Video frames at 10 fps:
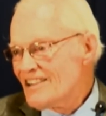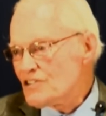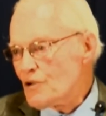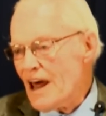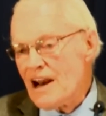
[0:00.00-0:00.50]

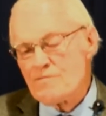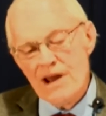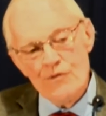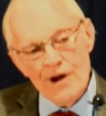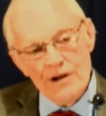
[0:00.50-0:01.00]
So let it
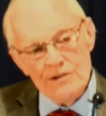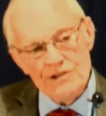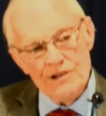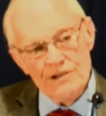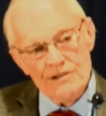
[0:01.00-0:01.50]
be real
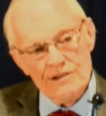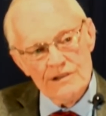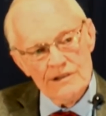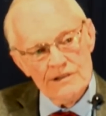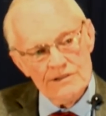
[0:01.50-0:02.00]
to you.
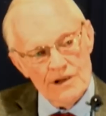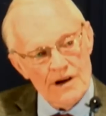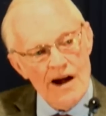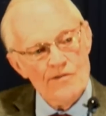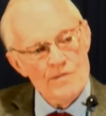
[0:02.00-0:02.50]
The
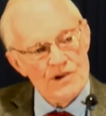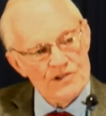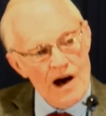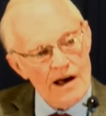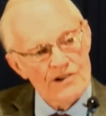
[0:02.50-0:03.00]
government of
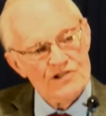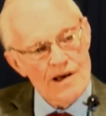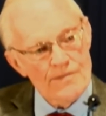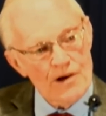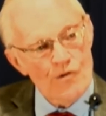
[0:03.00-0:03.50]
God is
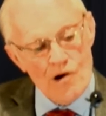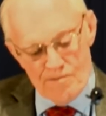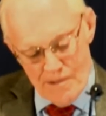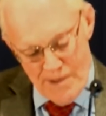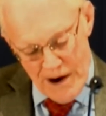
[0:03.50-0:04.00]
something we're
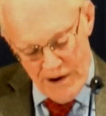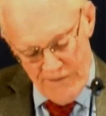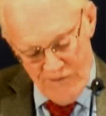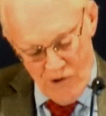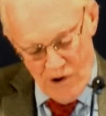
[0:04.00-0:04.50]
preparing
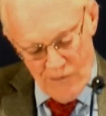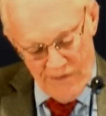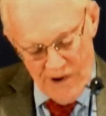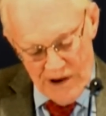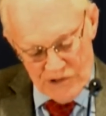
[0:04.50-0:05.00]
for, and
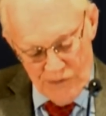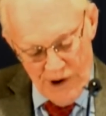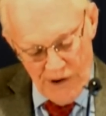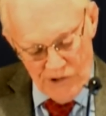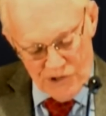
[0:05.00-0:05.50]
we've got to
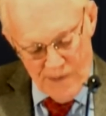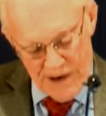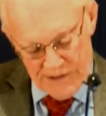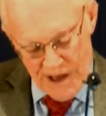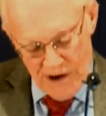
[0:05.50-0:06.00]
really
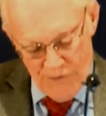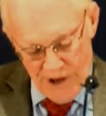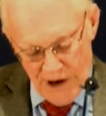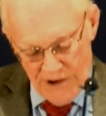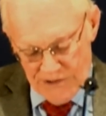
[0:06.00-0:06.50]
respect that and
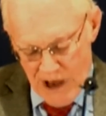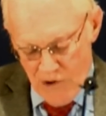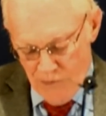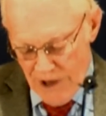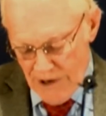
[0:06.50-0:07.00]
realize how
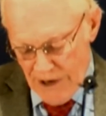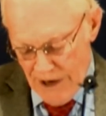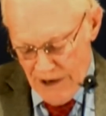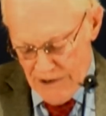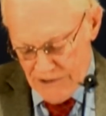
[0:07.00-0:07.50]
real it
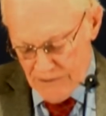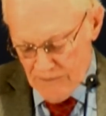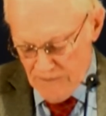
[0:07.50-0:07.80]
is.